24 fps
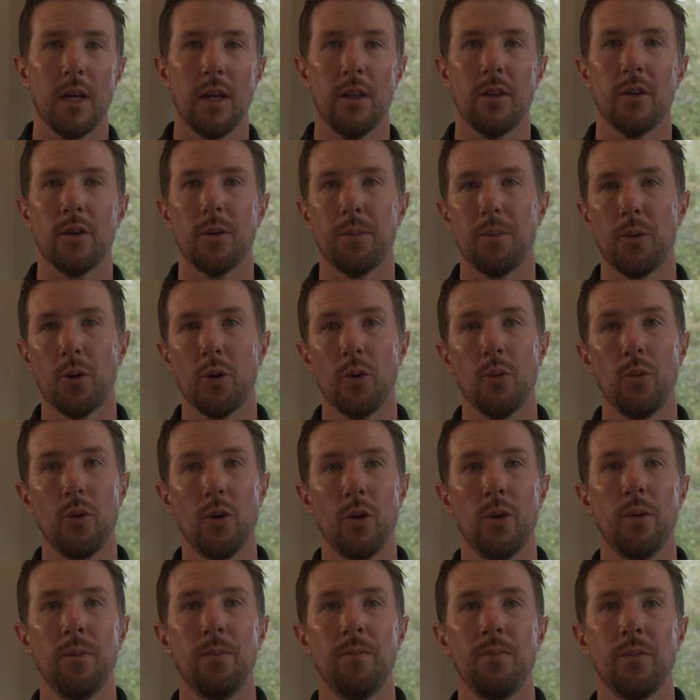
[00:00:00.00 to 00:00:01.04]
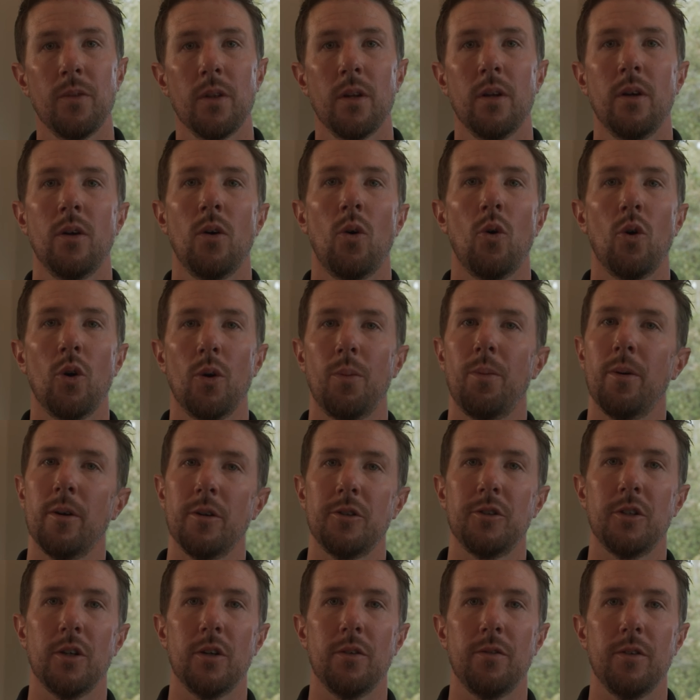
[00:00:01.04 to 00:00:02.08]
either per room or per
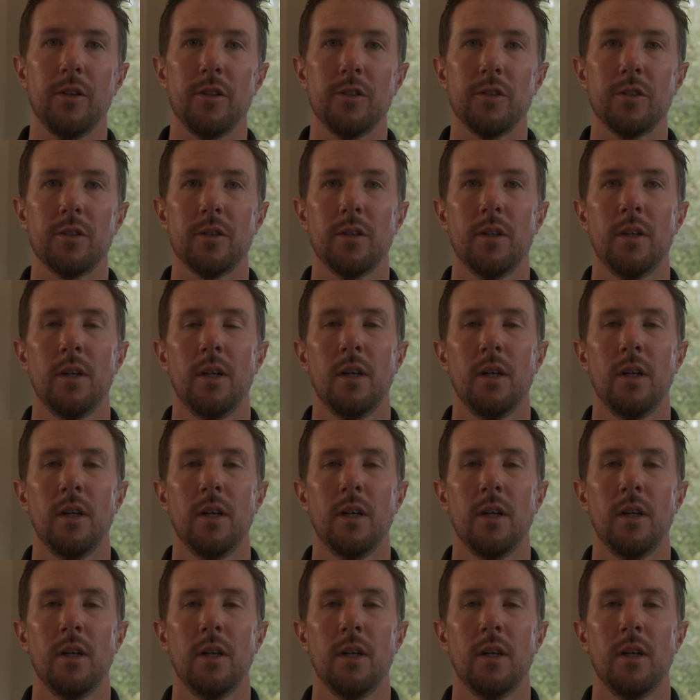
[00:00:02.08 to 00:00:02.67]
surface.